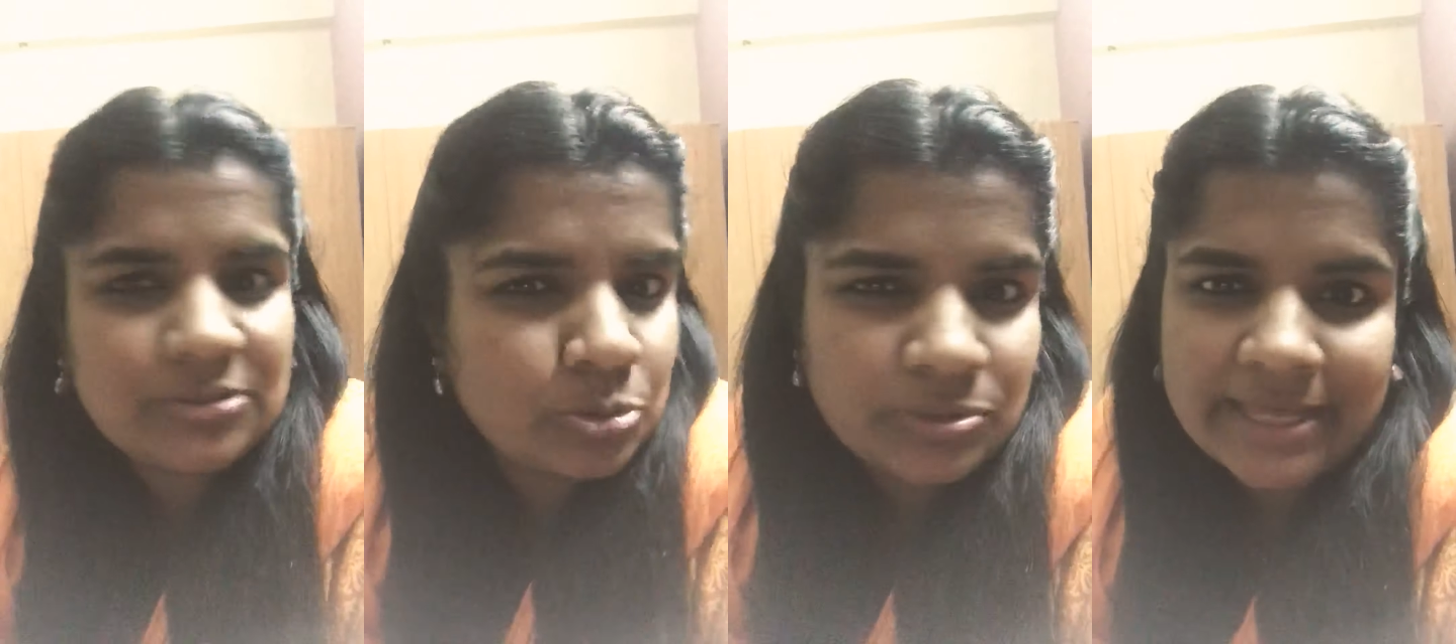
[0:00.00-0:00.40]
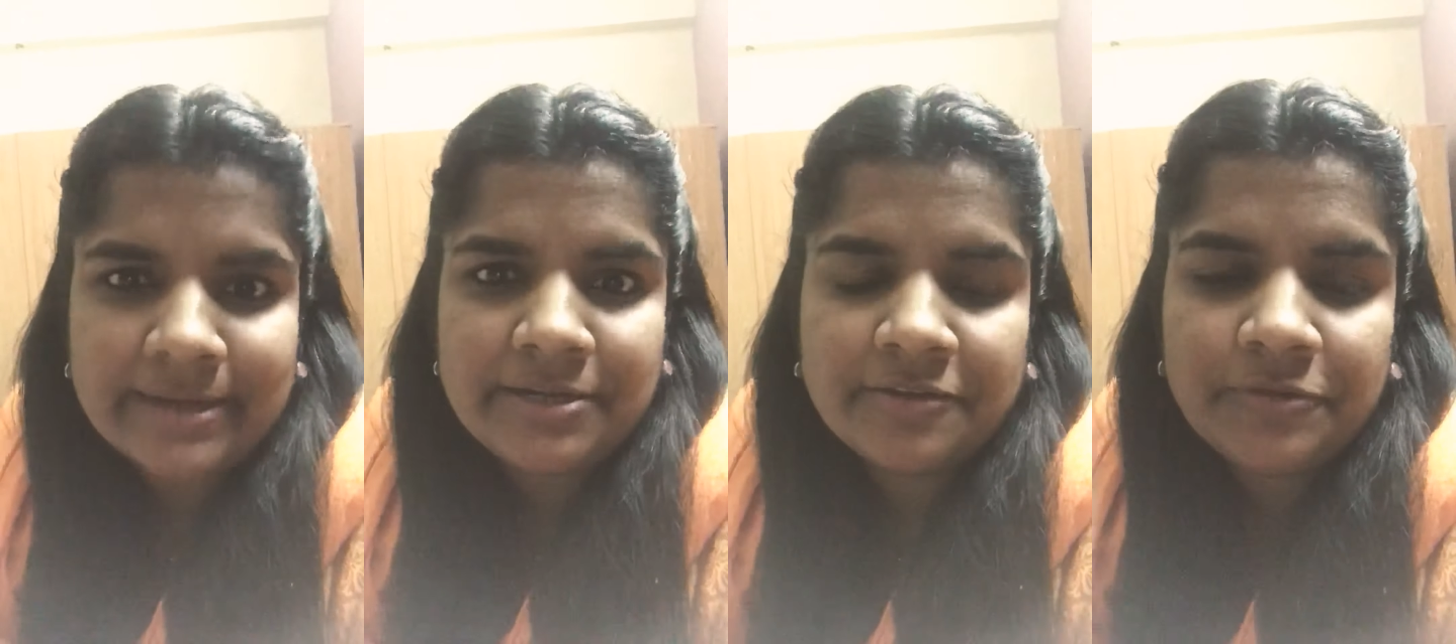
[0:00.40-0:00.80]
through their
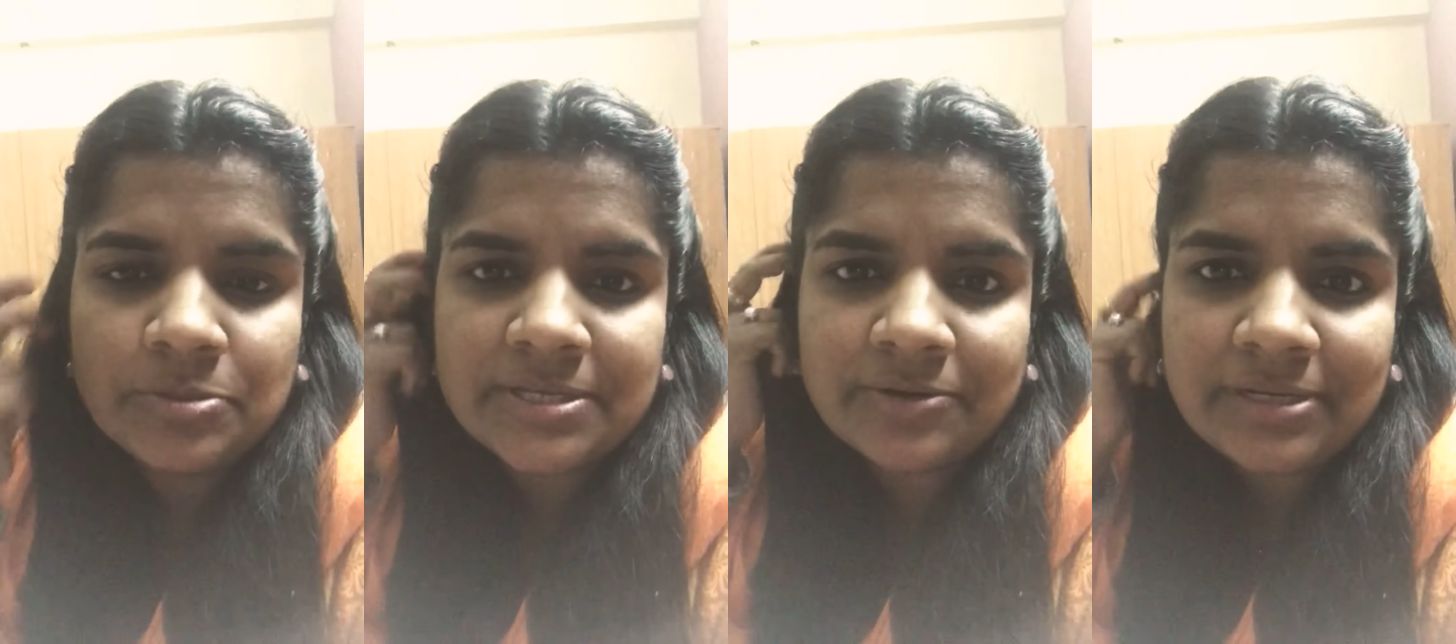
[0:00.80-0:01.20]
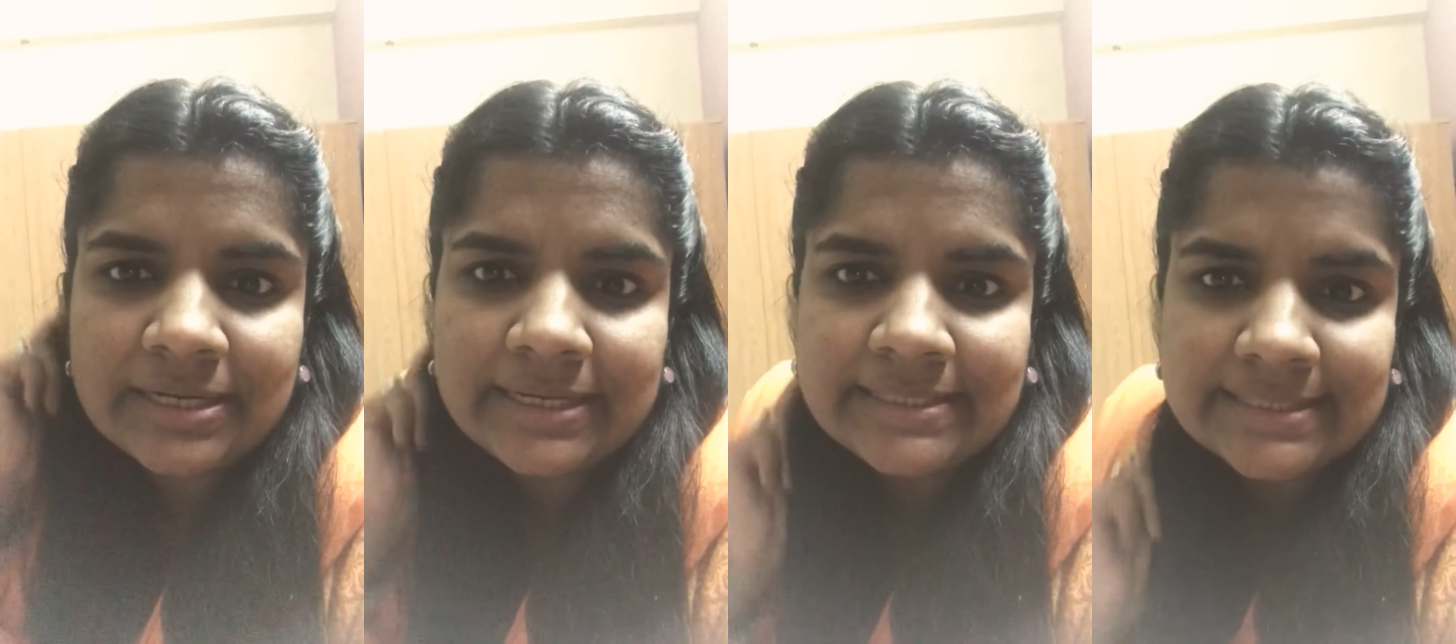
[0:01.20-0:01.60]
interviews and all,
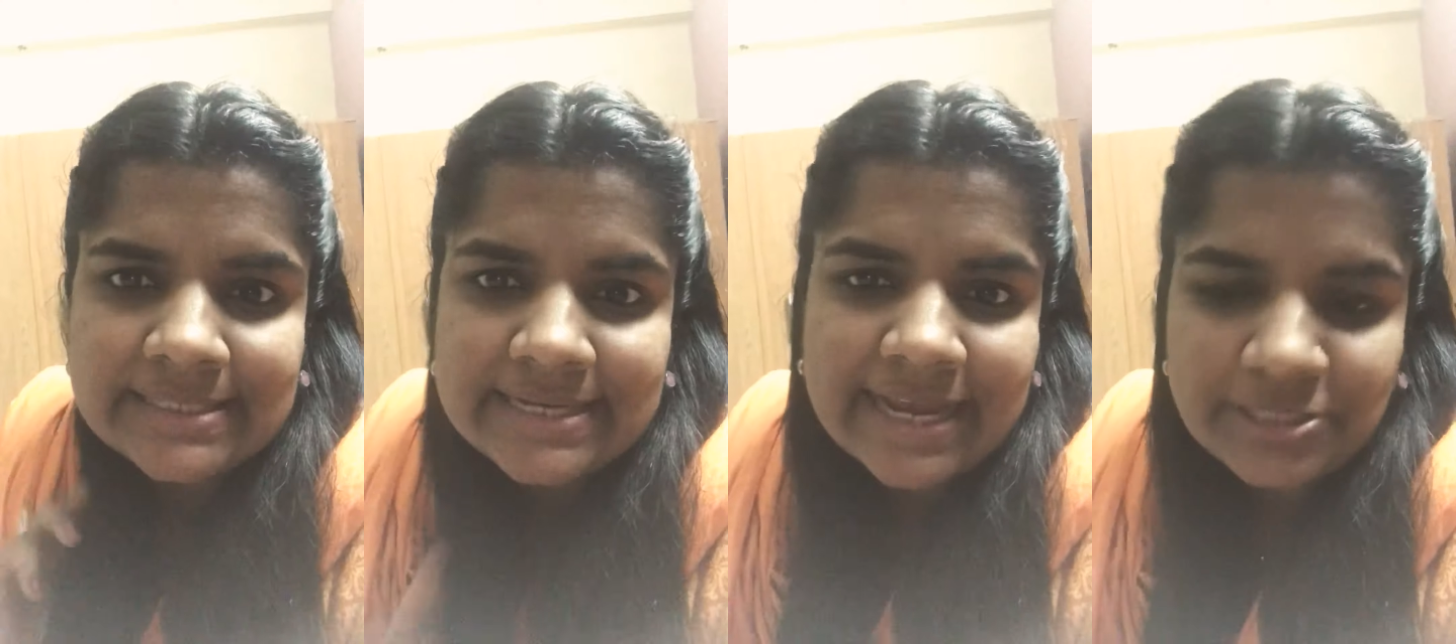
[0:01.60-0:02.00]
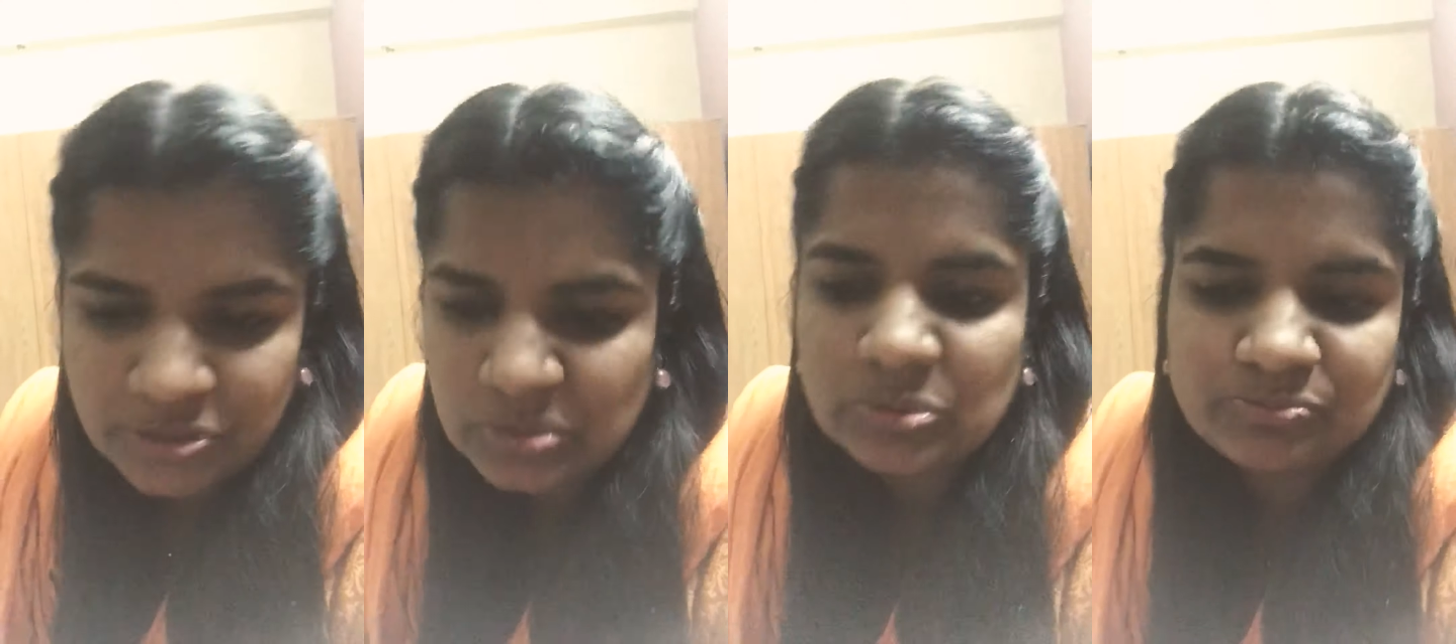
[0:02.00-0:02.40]
it's nice
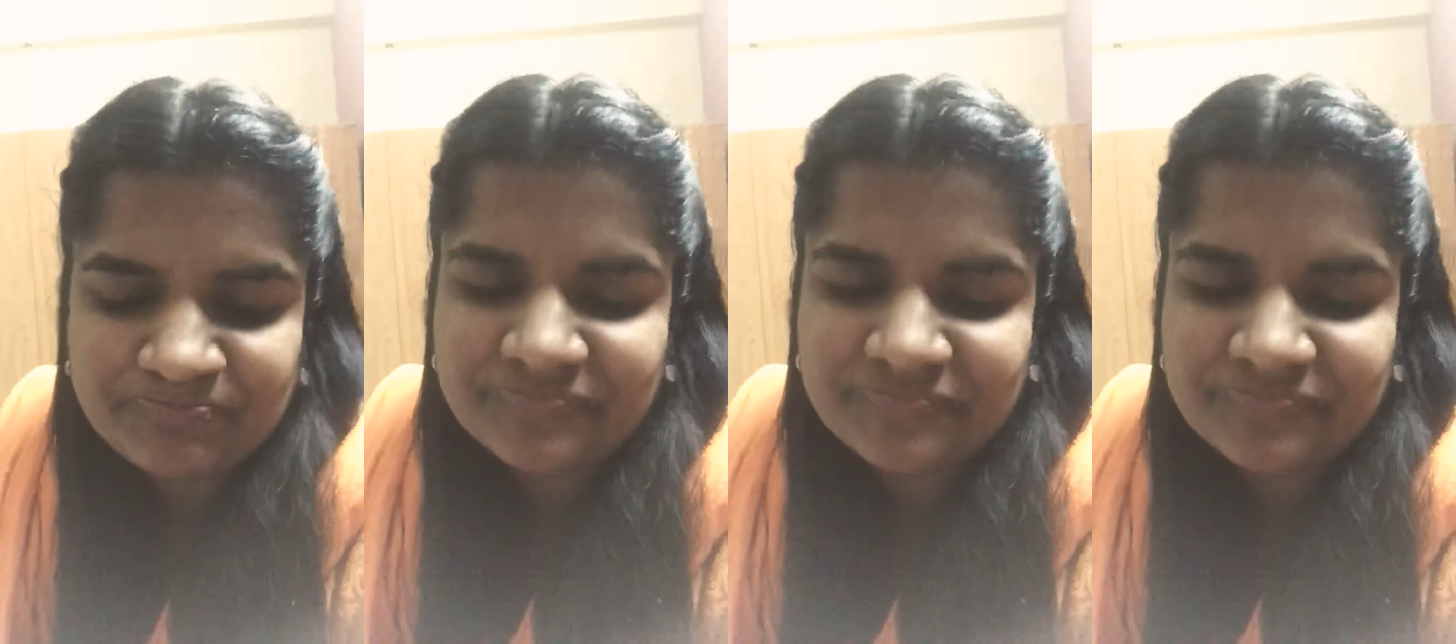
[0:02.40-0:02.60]
to,